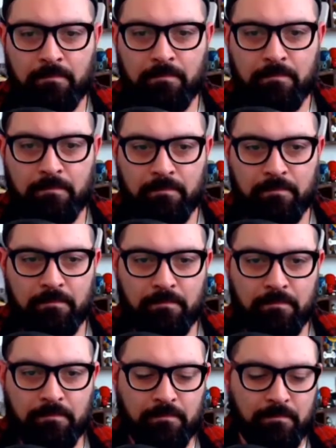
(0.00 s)

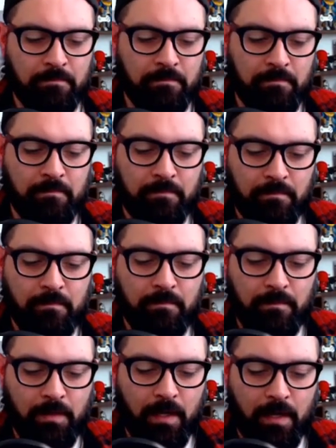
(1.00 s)

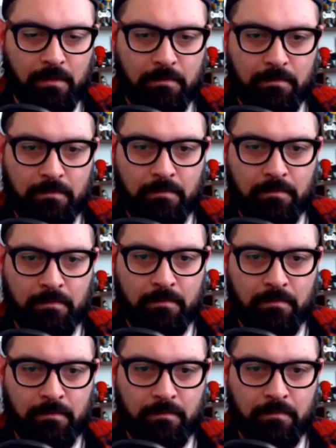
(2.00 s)

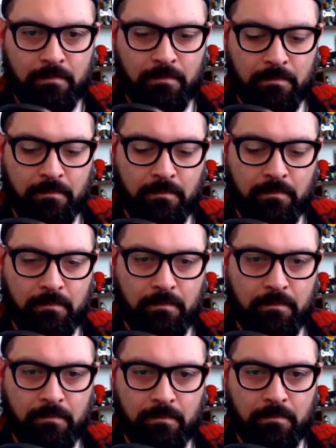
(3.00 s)

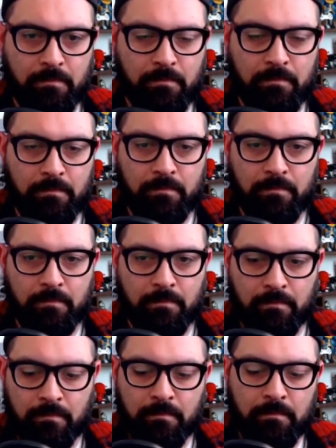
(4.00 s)

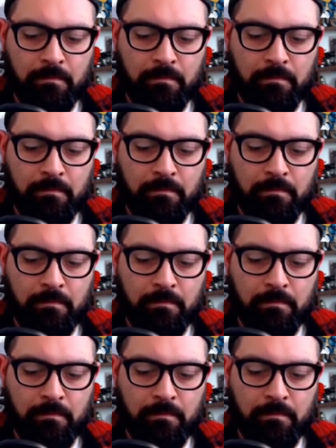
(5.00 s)
(silent)